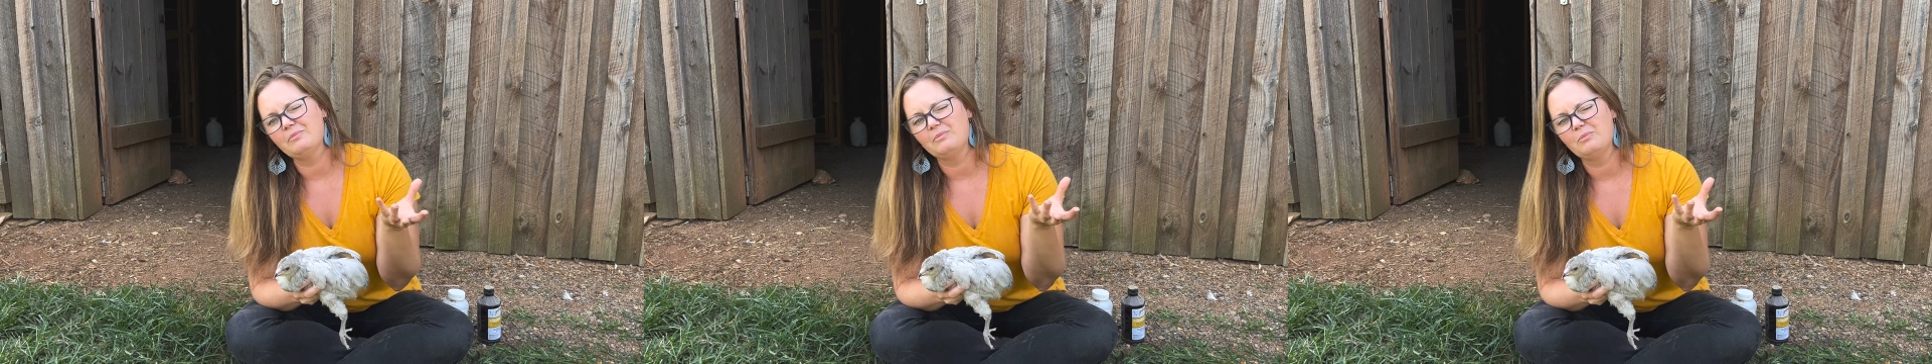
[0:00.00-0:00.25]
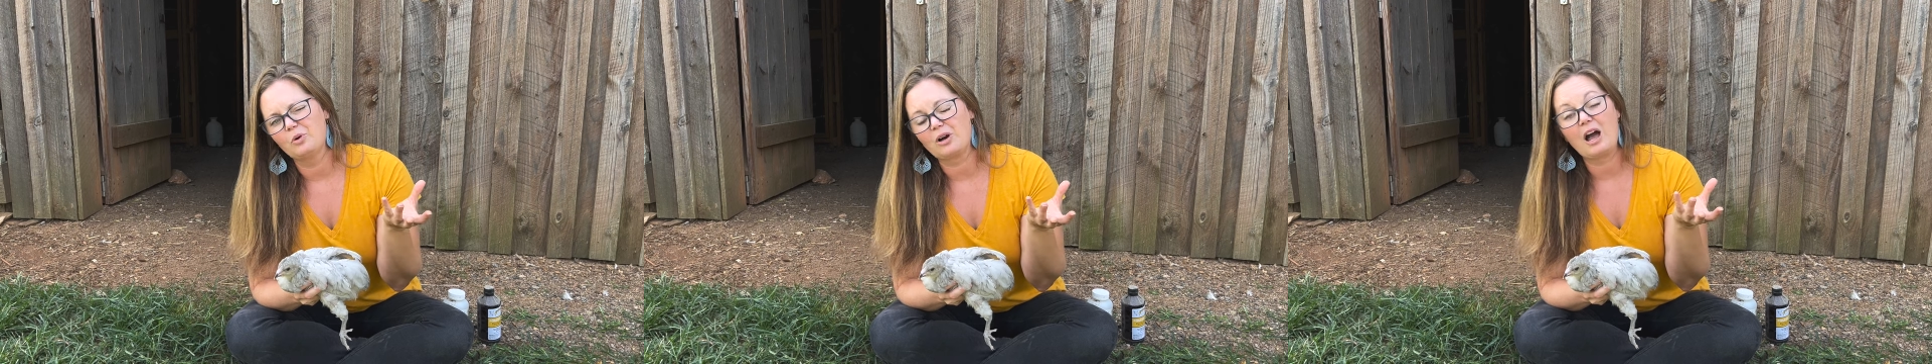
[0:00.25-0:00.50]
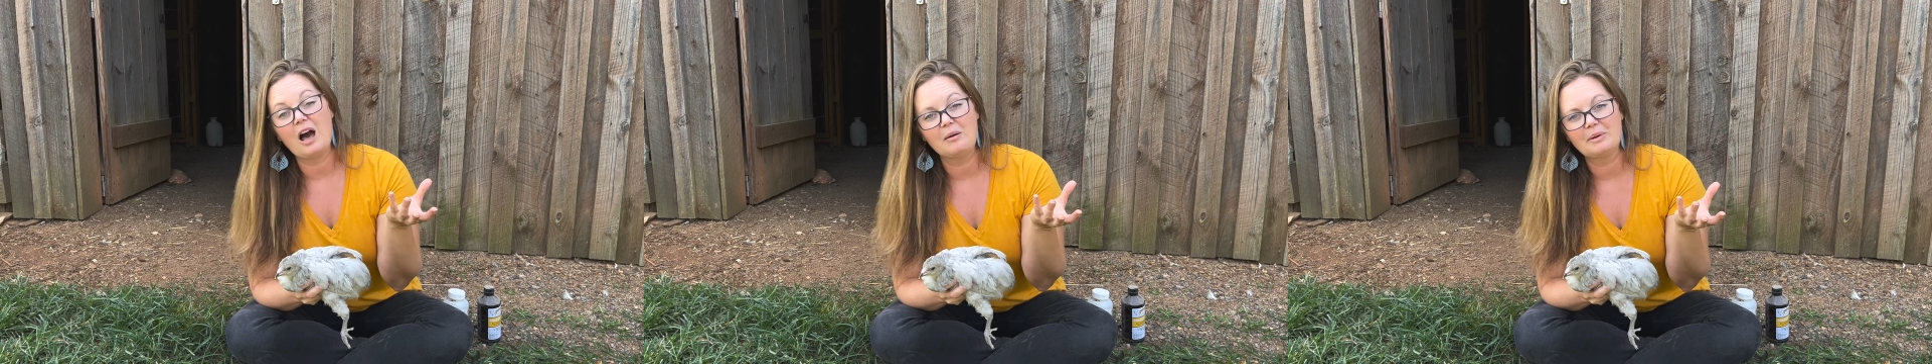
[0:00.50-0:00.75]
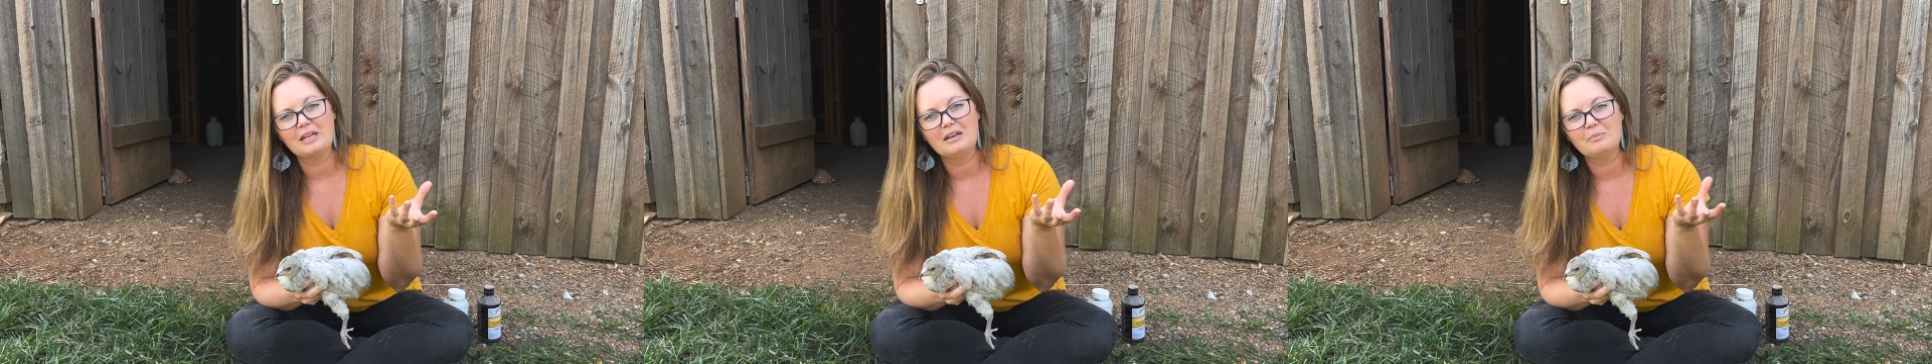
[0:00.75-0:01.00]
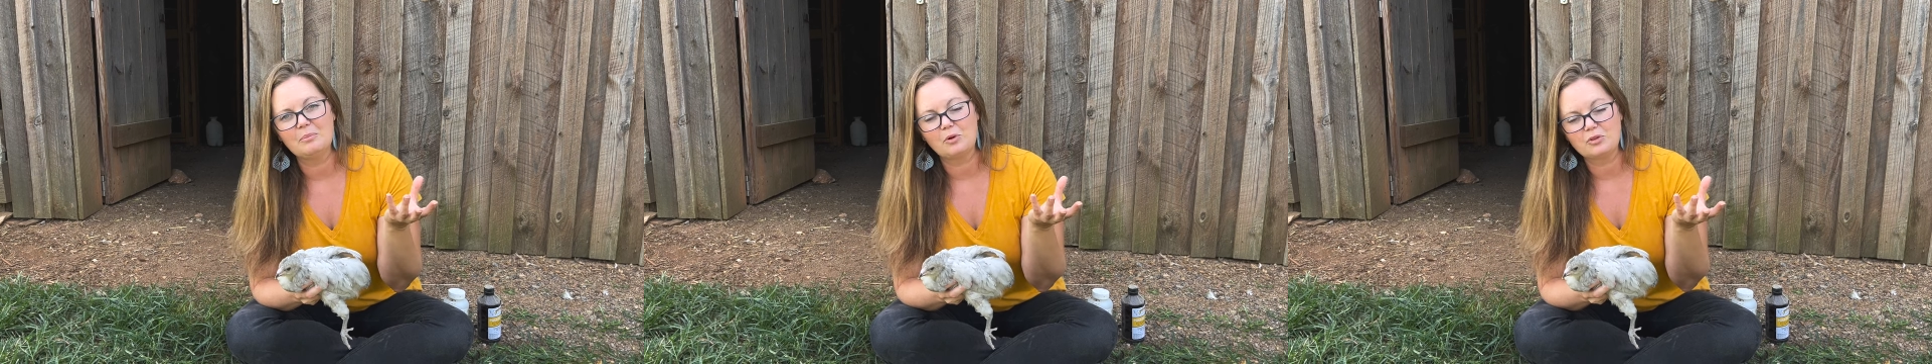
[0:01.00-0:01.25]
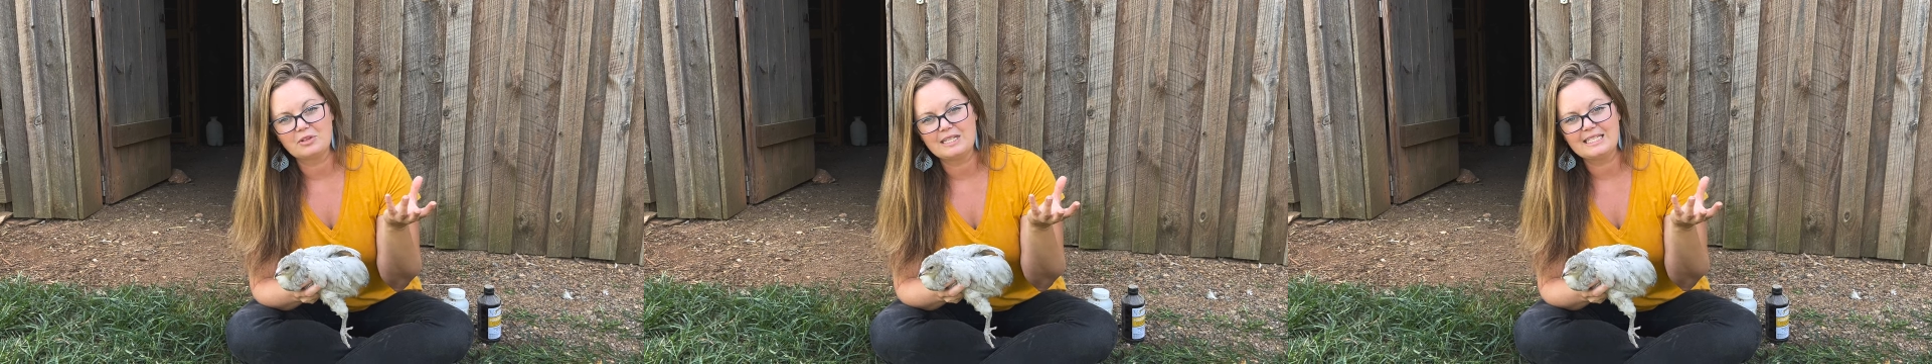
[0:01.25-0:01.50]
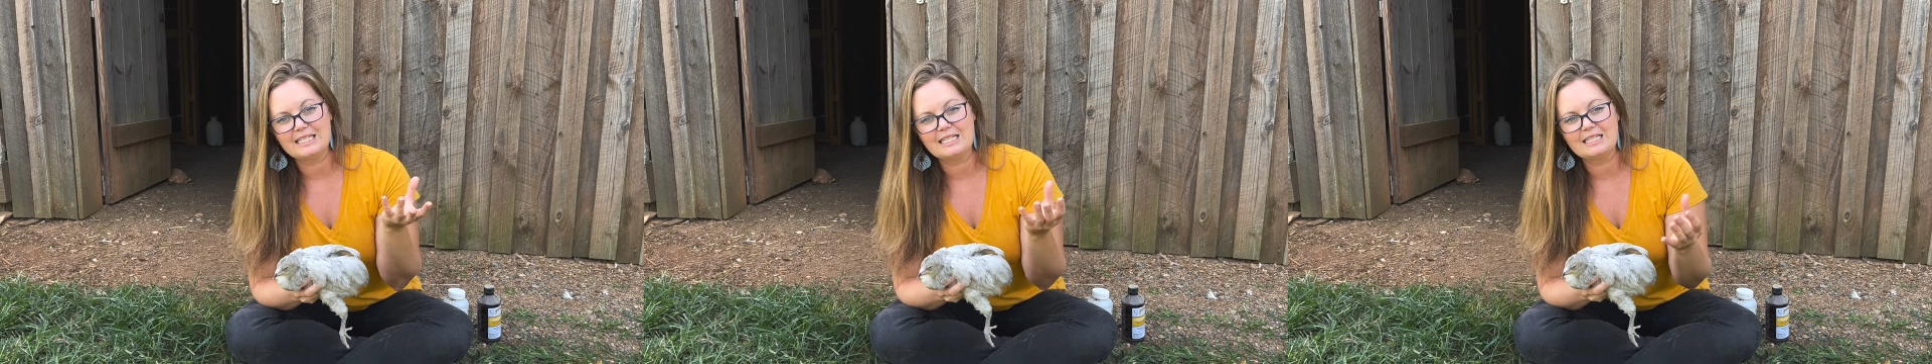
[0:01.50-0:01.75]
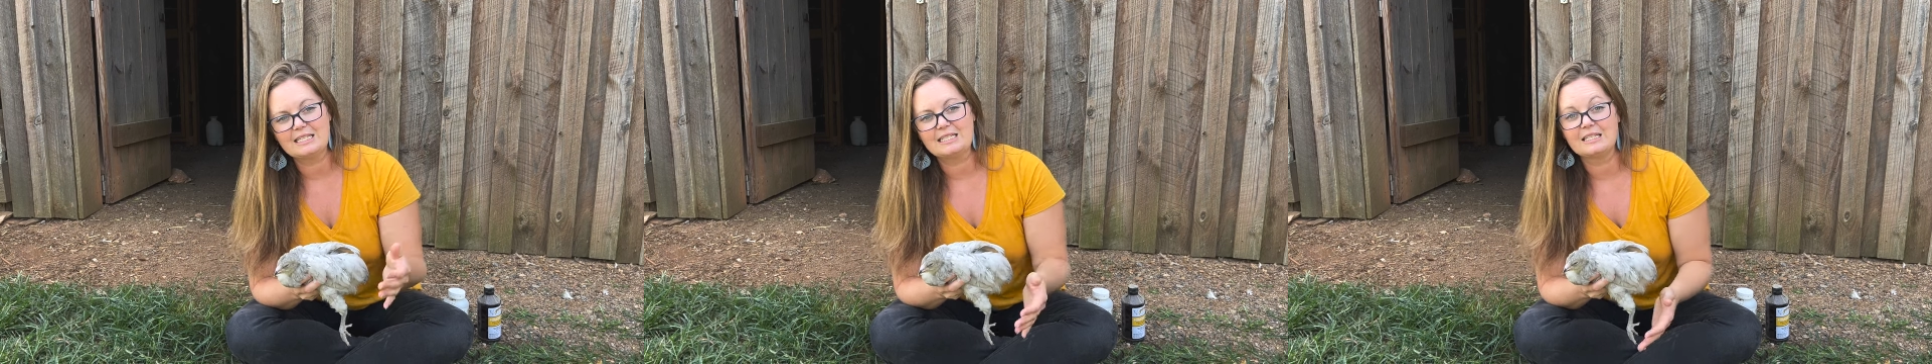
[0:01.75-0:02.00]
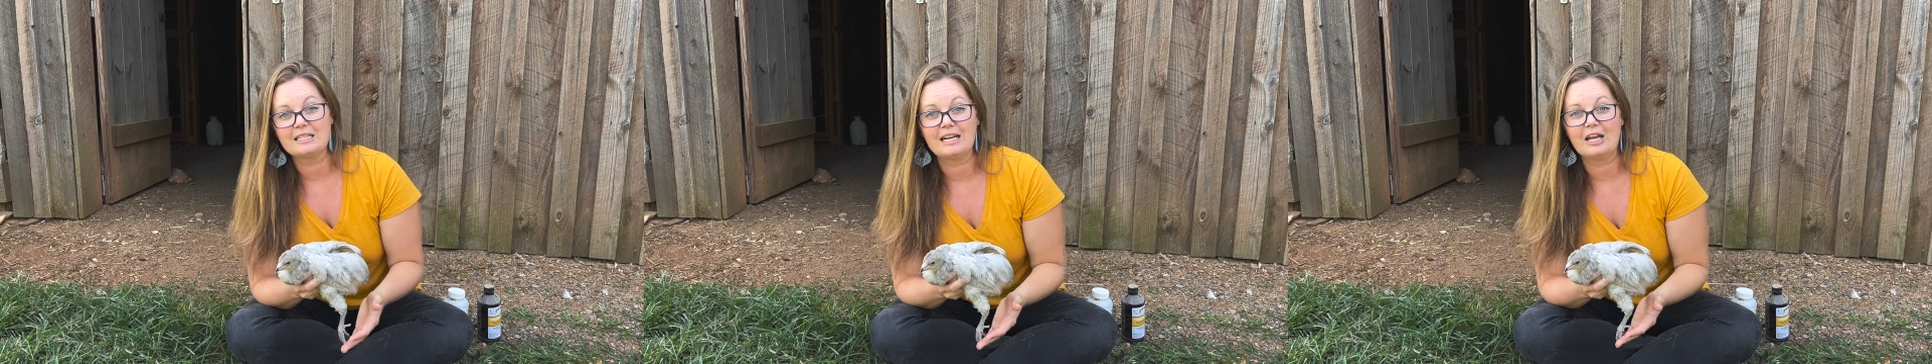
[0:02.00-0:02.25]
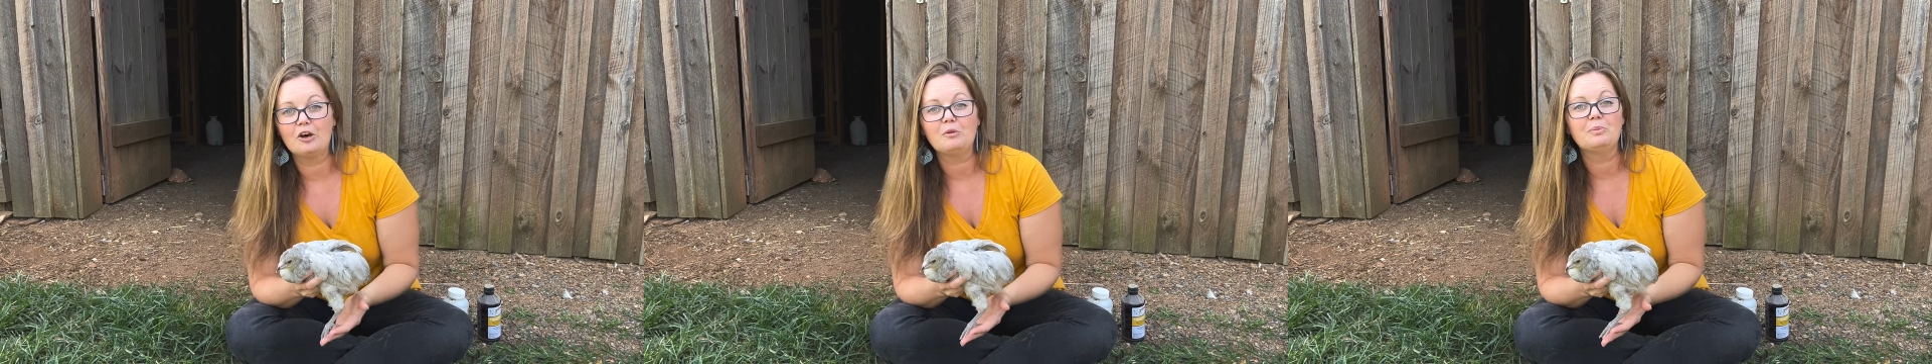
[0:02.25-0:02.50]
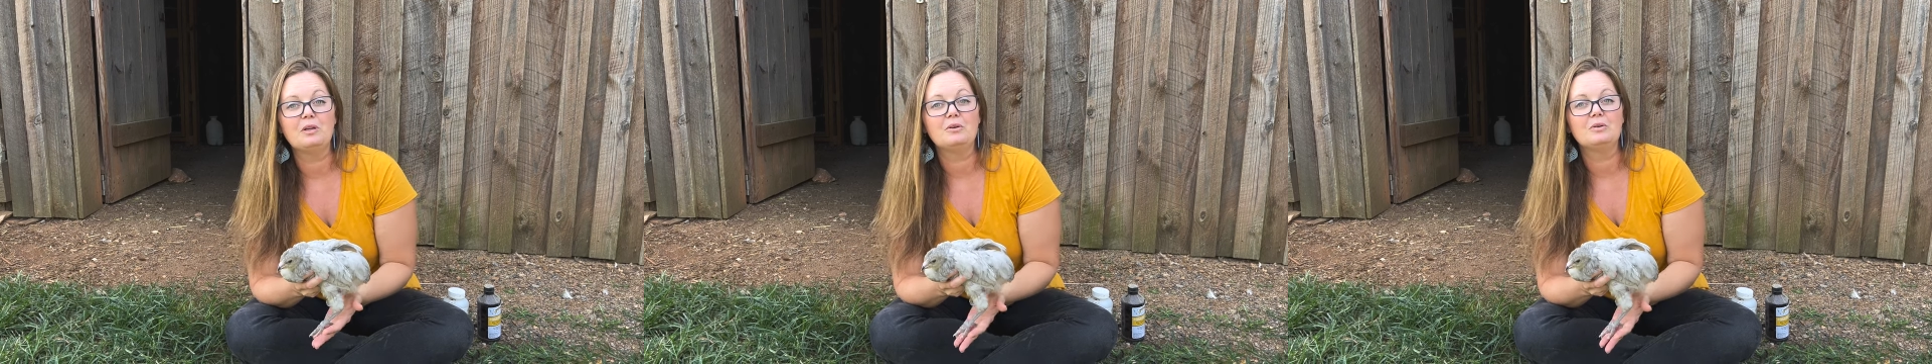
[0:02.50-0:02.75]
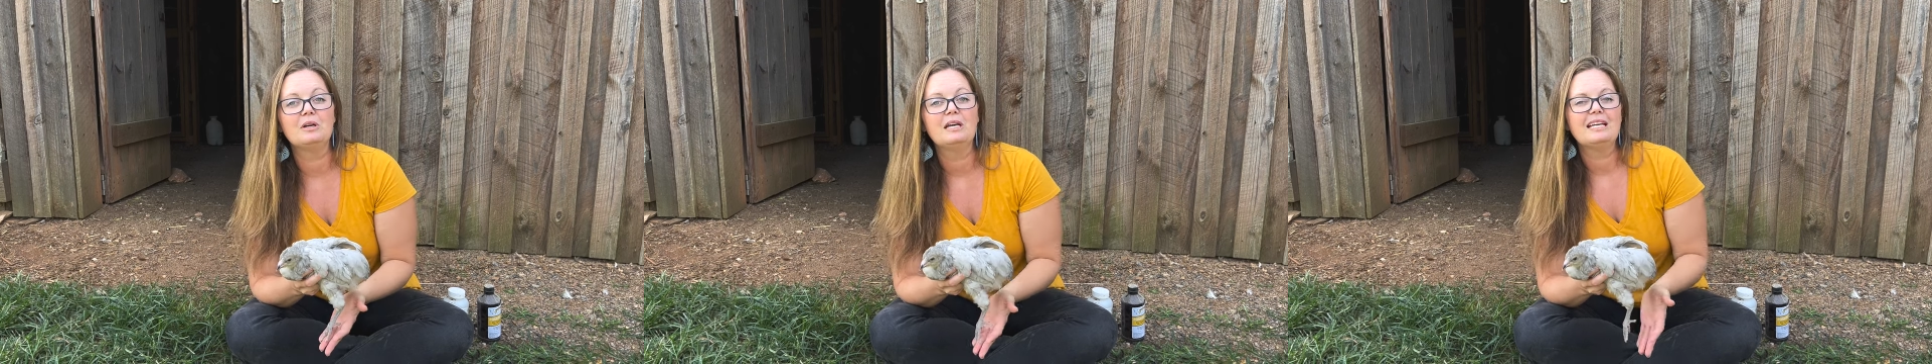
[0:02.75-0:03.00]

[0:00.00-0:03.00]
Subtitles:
more common poultry diseases is going to help you